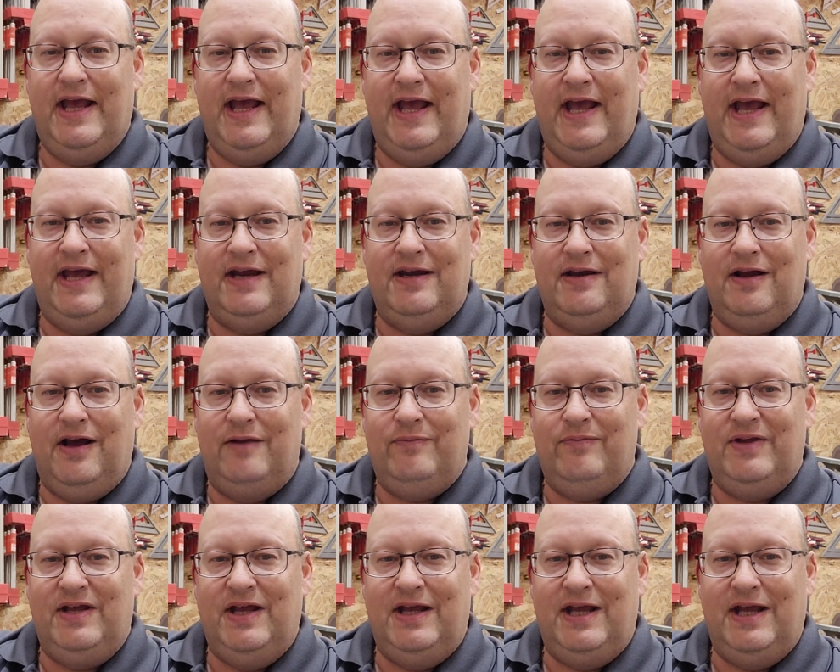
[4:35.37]
and
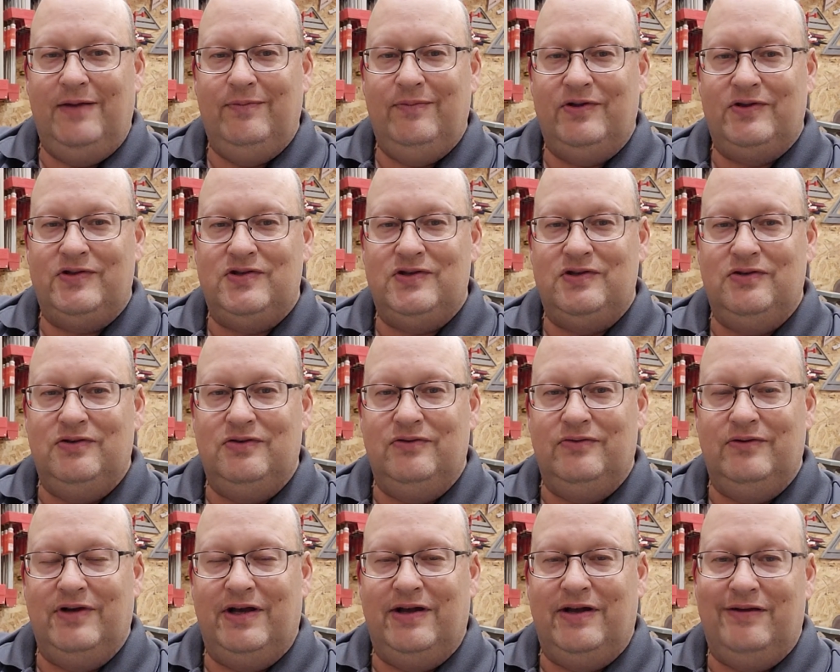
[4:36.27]
not being able
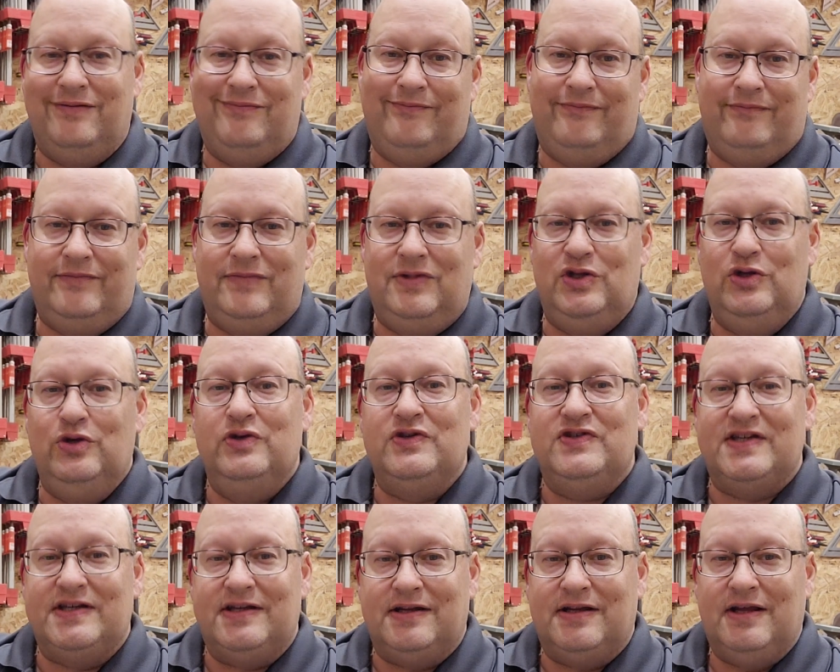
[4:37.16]
to
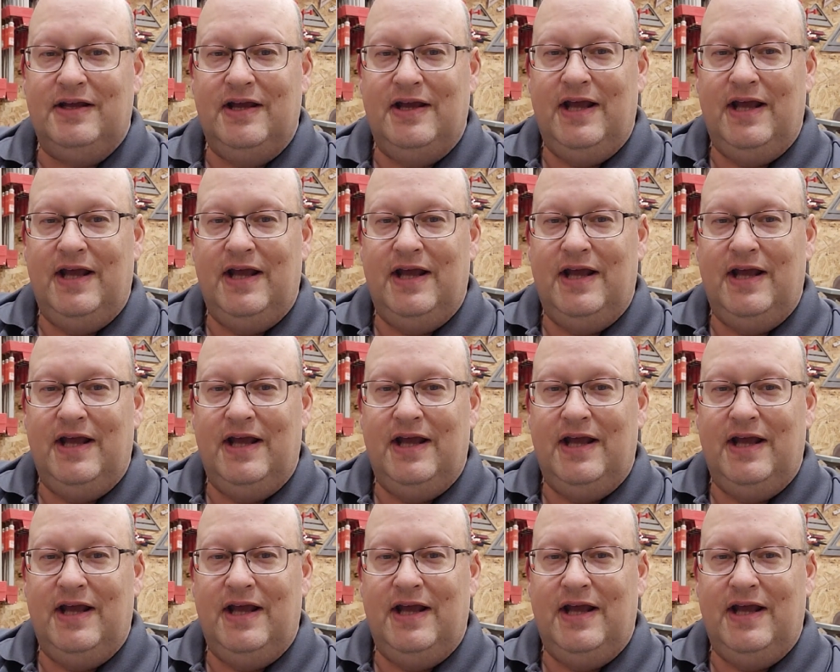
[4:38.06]
use it.